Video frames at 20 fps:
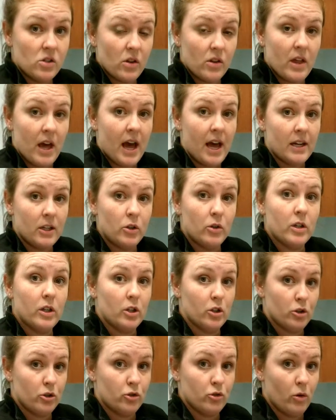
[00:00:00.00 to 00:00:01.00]
so that you
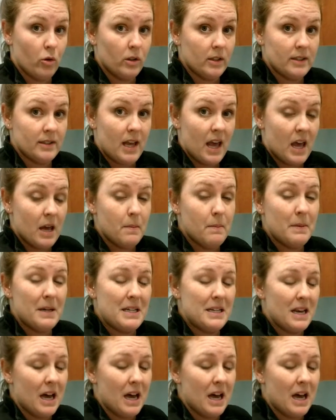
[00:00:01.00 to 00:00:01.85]
can control his head but